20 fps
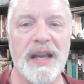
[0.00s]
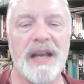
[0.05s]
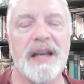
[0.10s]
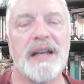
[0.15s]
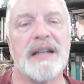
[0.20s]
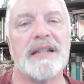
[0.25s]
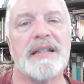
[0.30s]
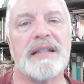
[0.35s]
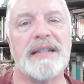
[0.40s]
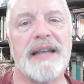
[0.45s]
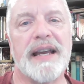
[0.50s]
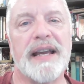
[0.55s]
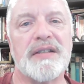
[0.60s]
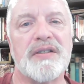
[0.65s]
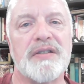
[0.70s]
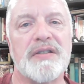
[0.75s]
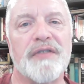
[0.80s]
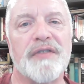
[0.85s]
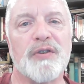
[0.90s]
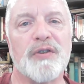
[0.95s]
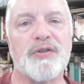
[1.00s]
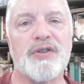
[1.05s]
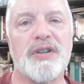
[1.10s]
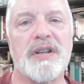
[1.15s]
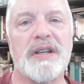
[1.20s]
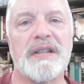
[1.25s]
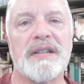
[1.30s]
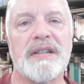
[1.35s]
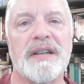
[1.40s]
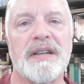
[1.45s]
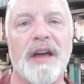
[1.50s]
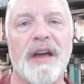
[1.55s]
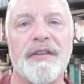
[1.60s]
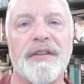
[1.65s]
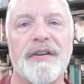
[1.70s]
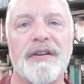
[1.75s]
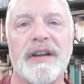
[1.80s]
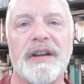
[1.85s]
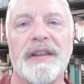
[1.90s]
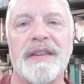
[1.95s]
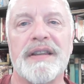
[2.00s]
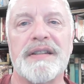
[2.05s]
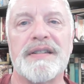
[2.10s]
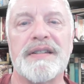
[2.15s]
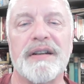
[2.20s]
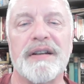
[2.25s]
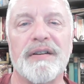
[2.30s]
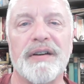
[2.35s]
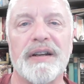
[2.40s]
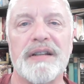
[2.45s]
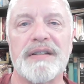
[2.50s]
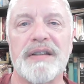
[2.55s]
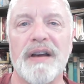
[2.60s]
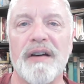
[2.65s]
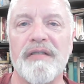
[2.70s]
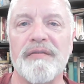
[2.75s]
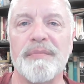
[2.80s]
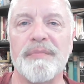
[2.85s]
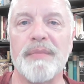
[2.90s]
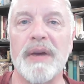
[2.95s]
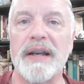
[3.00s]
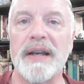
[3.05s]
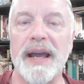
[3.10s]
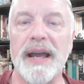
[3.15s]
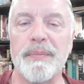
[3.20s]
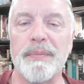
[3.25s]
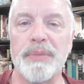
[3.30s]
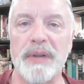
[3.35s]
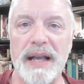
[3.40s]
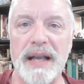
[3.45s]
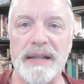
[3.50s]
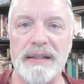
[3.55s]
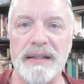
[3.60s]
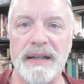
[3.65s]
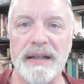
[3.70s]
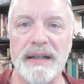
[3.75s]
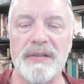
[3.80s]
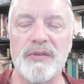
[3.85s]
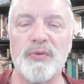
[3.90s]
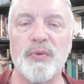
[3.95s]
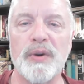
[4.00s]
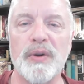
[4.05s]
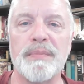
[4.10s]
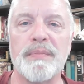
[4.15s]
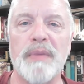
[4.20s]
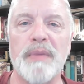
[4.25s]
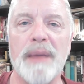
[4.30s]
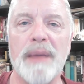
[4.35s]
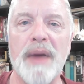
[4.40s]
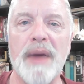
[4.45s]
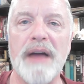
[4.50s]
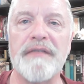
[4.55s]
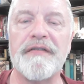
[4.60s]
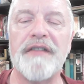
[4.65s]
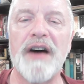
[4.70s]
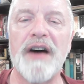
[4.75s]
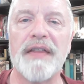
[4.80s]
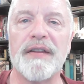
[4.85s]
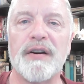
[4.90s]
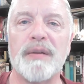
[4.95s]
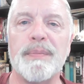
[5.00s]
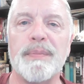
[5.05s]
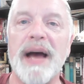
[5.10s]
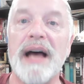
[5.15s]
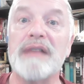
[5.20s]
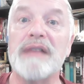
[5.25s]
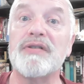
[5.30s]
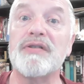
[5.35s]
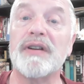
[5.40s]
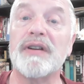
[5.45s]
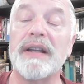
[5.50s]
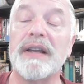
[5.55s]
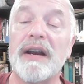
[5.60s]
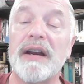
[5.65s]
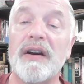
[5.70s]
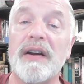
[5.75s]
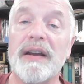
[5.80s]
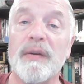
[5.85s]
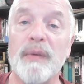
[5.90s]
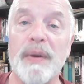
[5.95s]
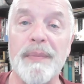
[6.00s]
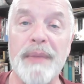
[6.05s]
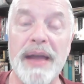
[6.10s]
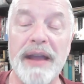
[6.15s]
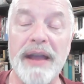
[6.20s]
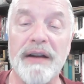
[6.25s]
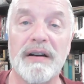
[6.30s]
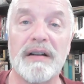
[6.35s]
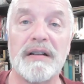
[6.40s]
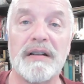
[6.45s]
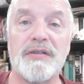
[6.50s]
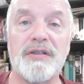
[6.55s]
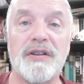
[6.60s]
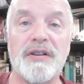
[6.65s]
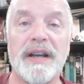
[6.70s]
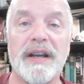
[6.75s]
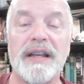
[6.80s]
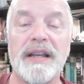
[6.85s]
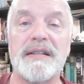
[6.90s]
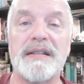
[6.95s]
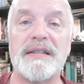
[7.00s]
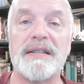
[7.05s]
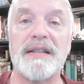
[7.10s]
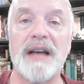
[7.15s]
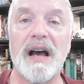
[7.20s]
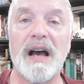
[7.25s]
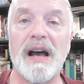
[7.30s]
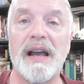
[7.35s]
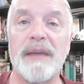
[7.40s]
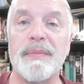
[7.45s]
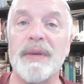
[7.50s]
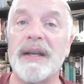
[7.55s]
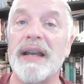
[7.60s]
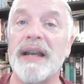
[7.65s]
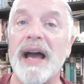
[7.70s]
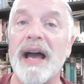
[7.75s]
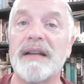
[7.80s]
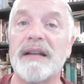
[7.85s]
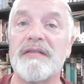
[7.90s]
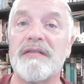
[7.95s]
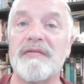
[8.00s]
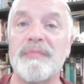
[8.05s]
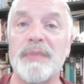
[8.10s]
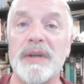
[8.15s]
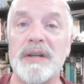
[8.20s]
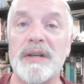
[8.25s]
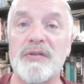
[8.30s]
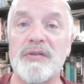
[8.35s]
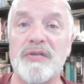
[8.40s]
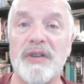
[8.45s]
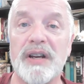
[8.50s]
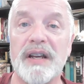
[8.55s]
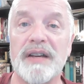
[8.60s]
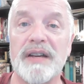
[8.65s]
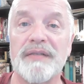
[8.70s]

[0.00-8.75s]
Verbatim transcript: Today's devotion is another in the series of Monday Blessings written by my father, Pastor Gary Wittmayer, during his time in active ministry.